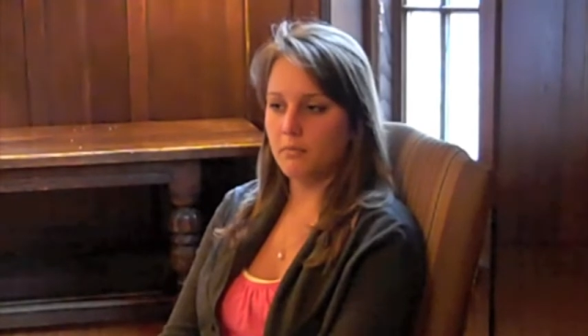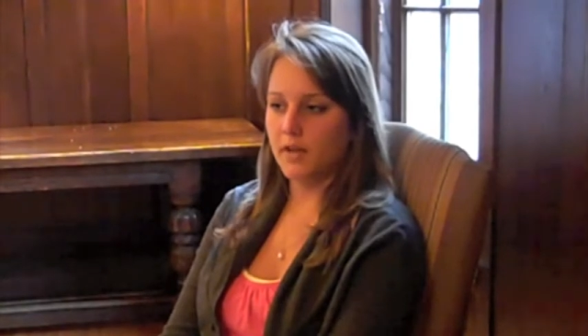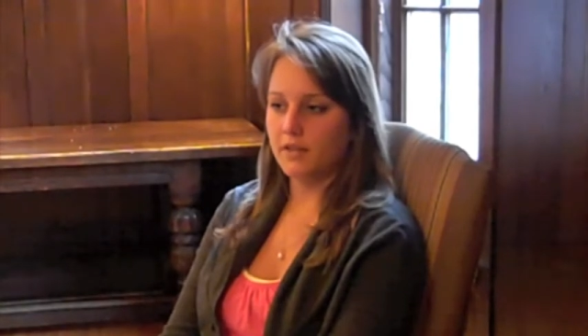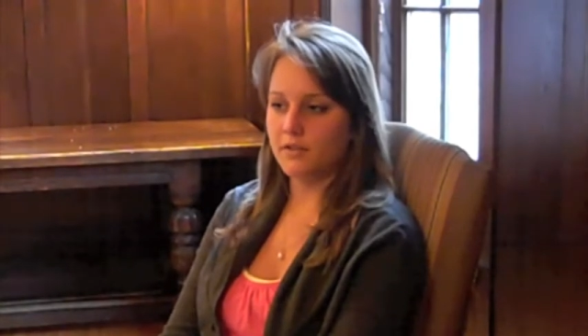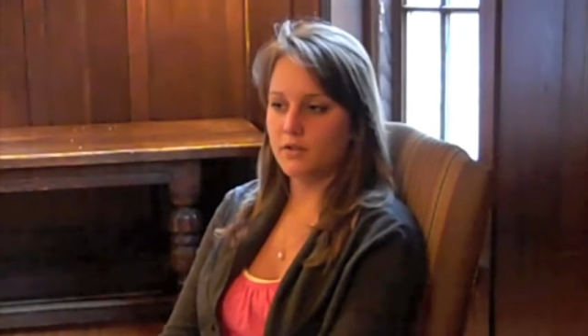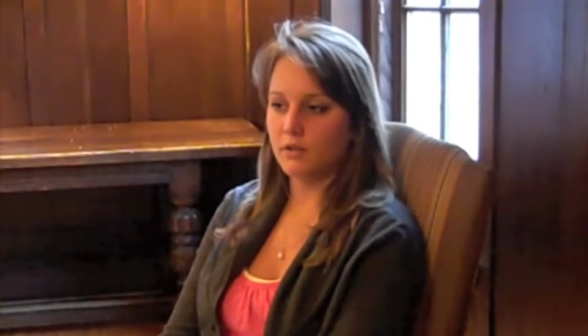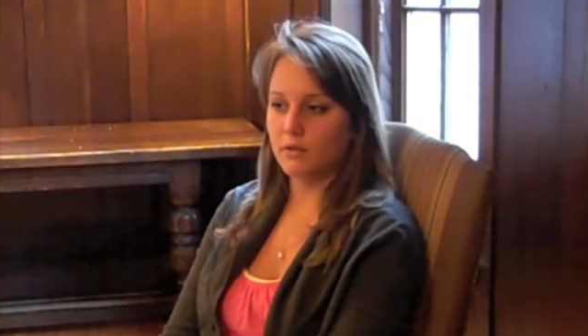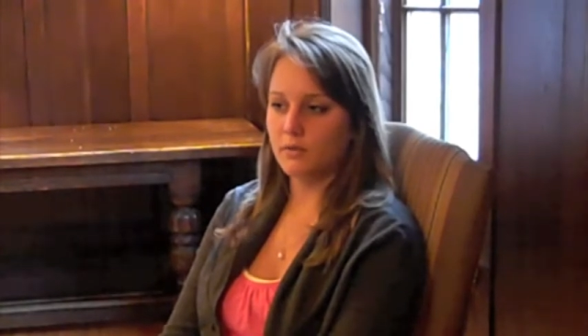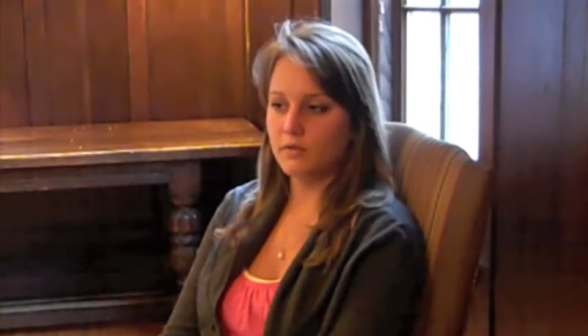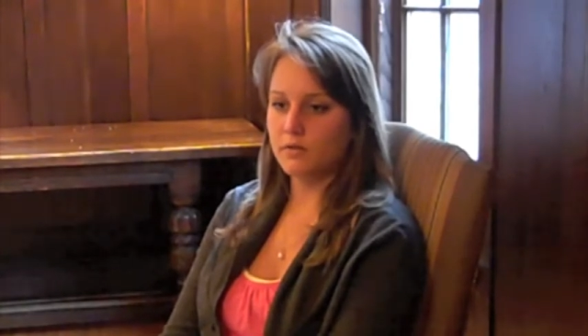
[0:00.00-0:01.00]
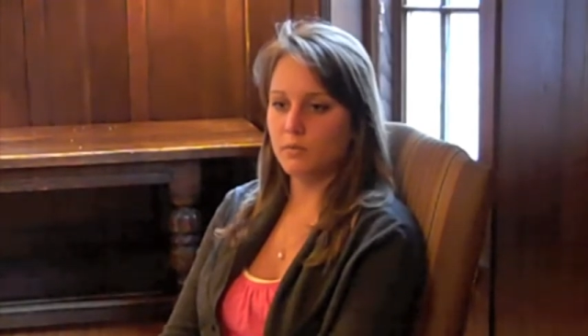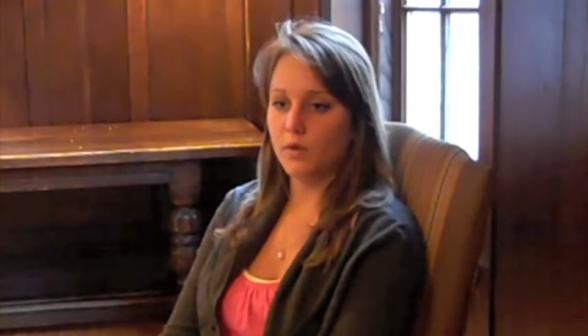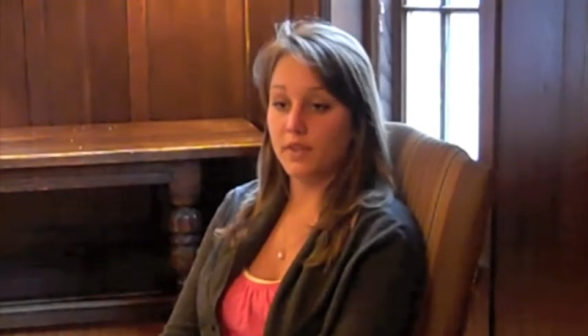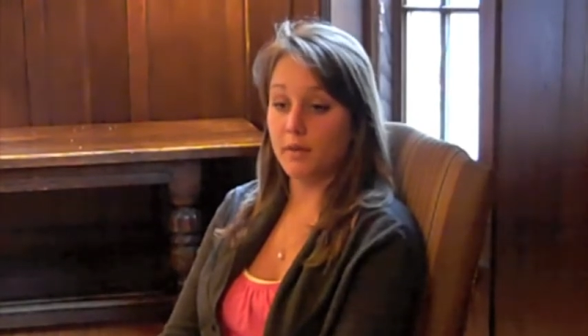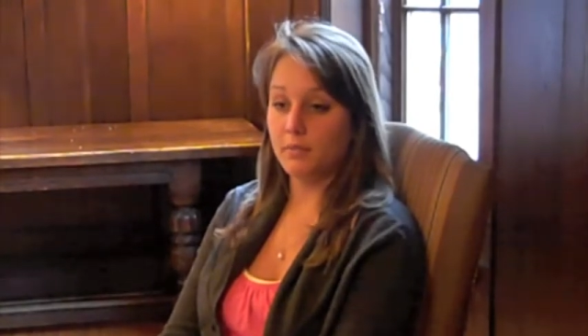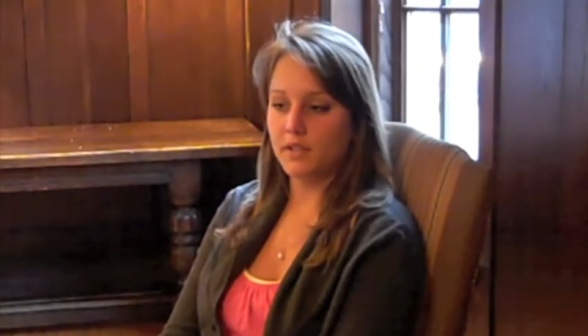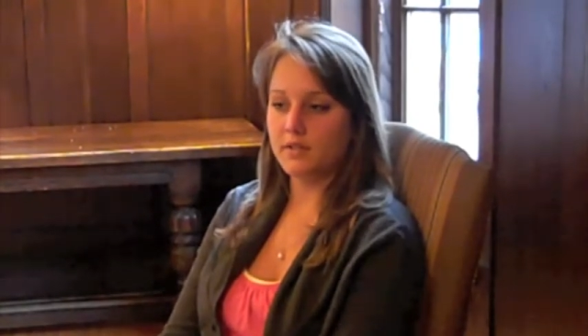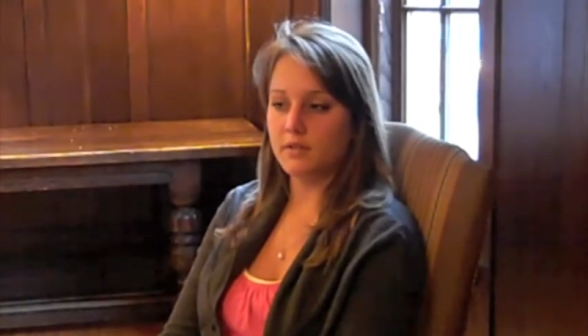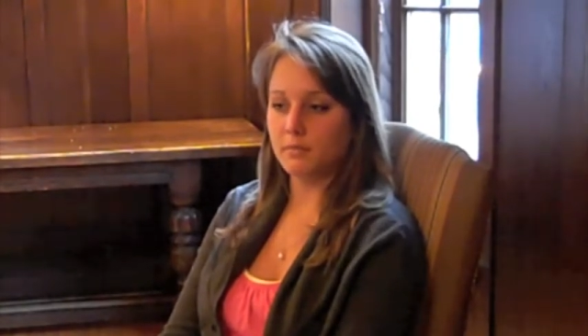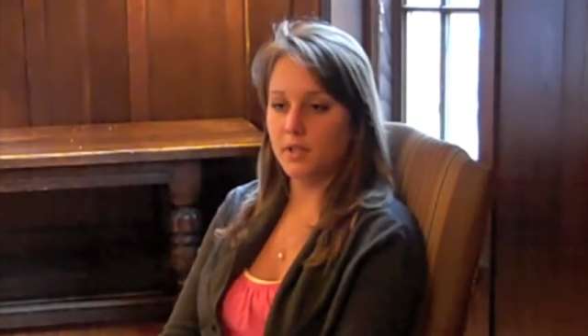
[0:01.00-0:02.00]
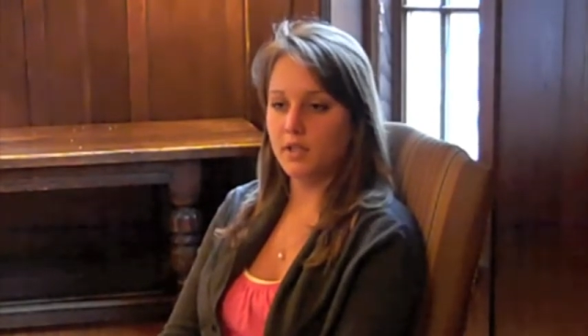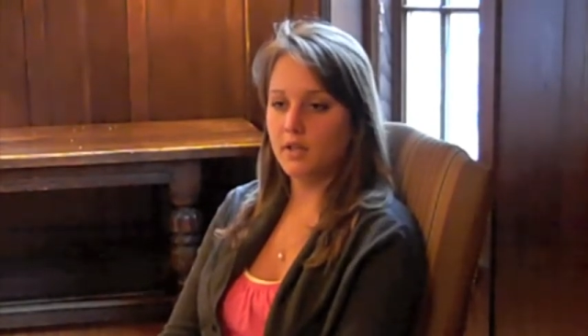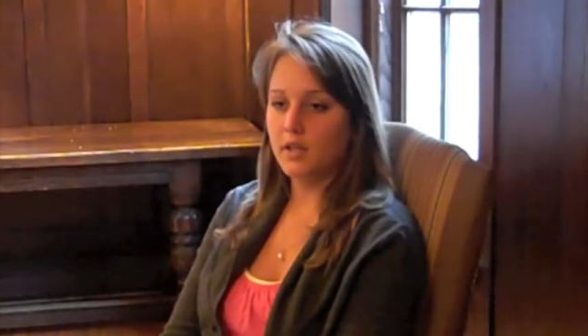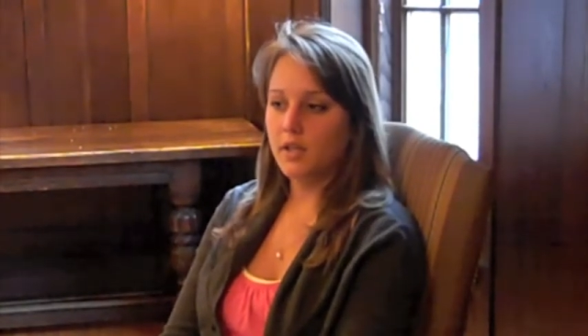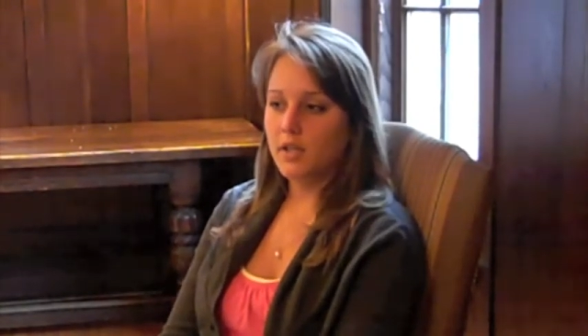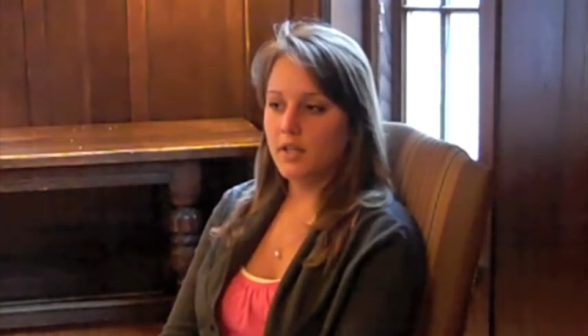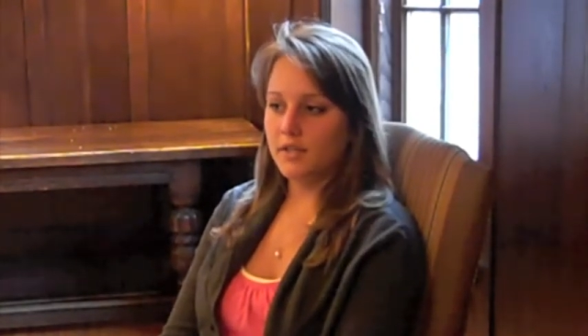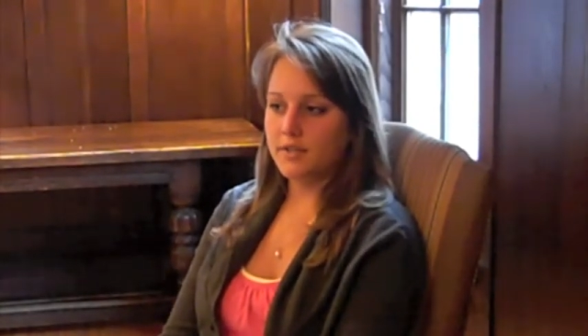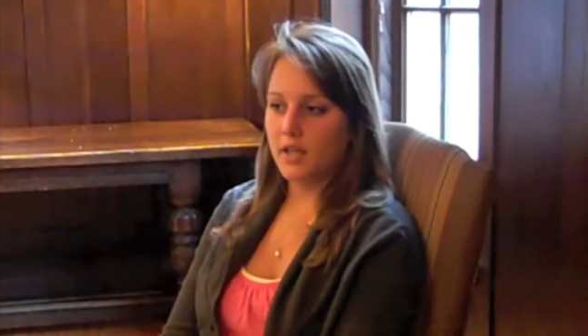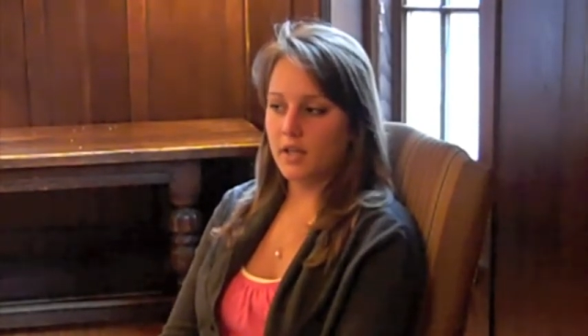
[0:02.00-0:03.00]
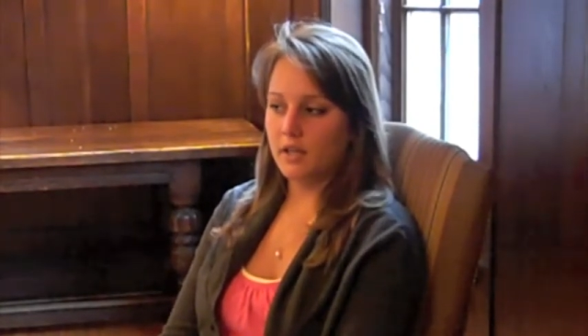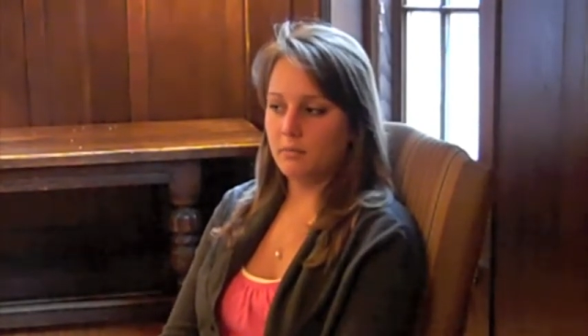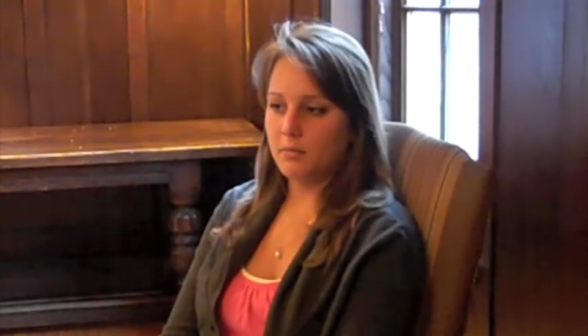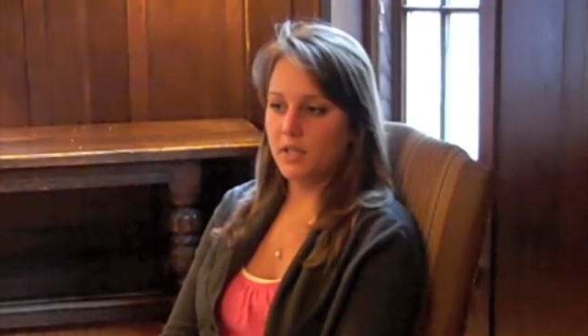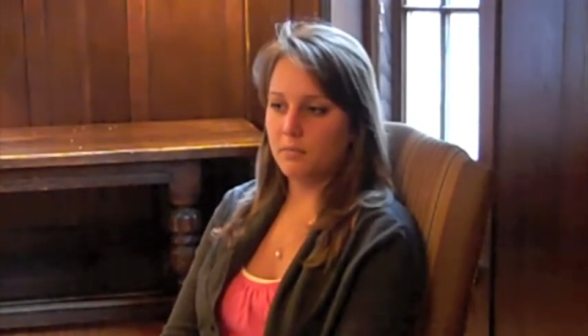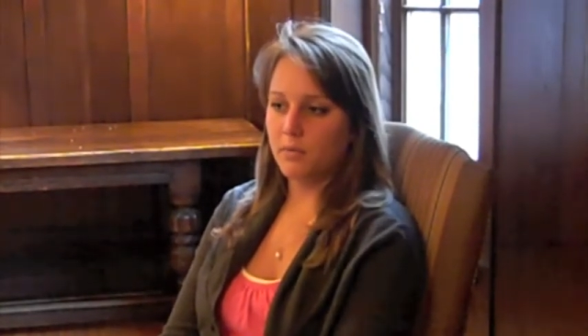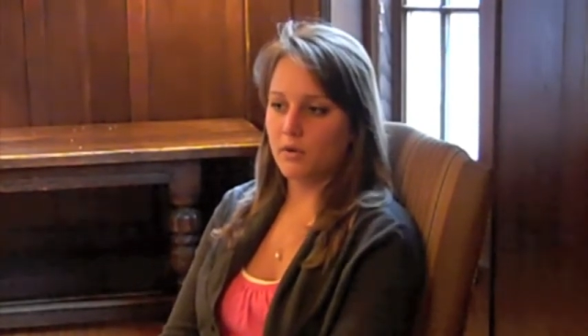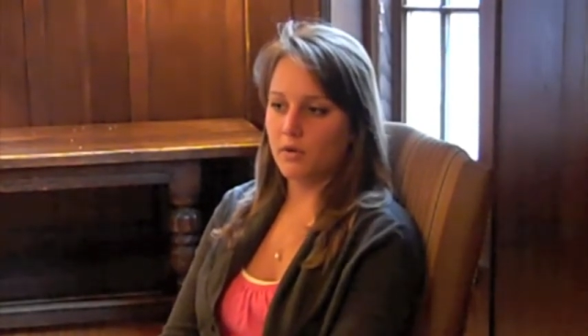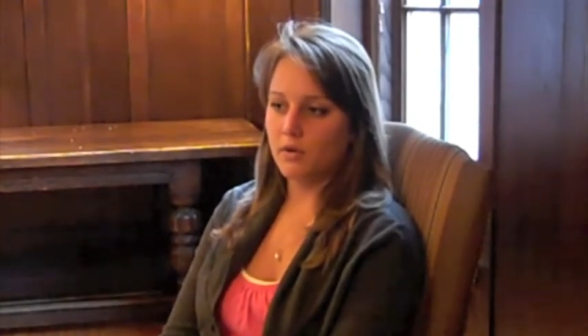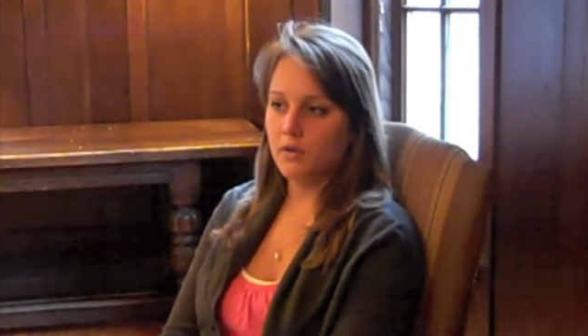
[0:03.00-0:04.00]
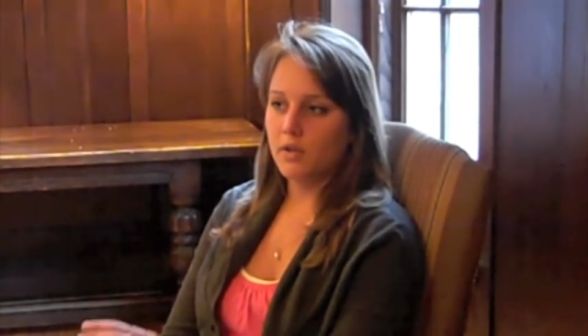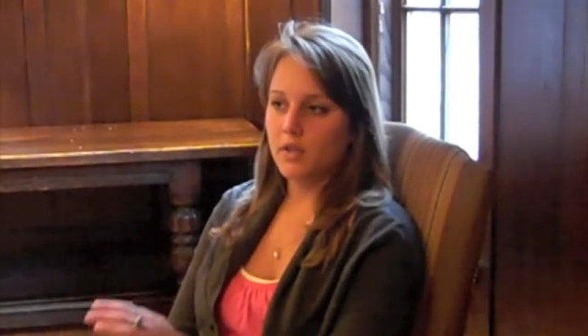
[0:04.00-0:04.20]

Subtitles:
And so what that means to me is that in people